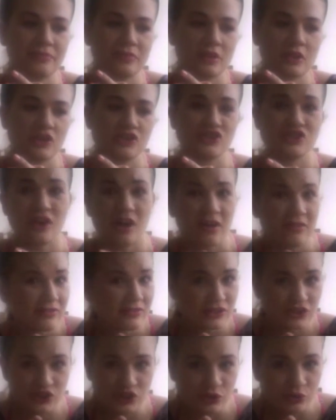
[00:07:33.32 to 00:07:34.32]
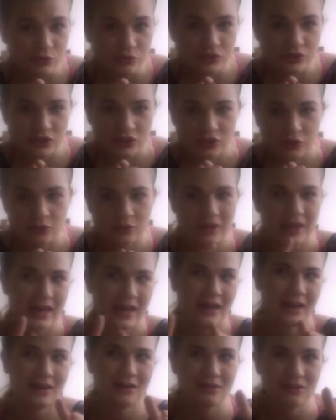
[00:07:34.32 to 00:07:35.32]
surfer suit. You
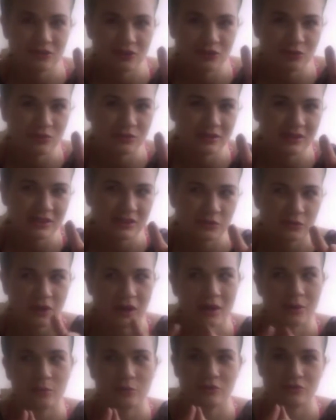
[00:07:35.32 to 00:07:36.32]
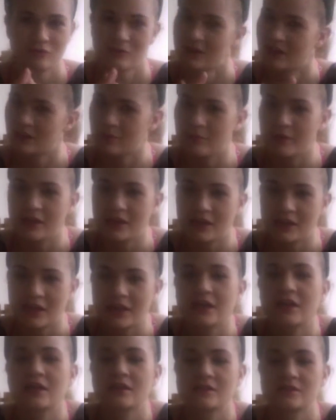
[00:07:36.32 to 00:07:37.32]
can do this, but I wouldn't recommend
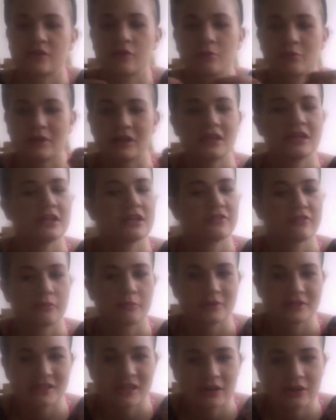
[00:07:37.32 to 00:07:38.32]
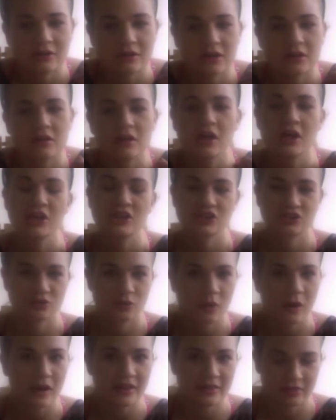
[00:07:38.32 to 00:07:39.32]
it. It's a completely different material. It's
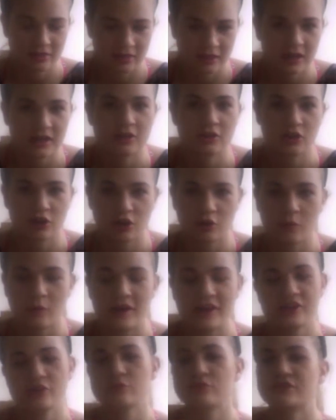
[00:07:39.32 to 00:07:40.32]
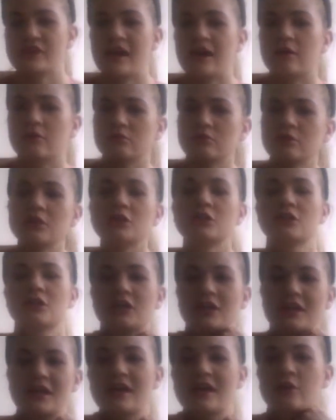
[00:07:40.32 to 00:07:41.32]
quite thick, gonna weigh you down, gonna
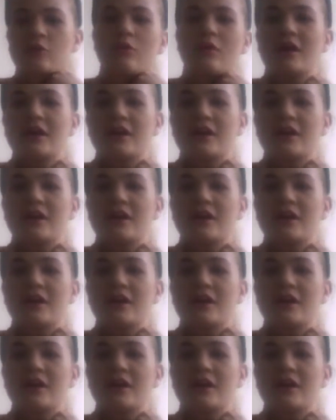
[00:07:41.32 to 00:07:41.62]
get quite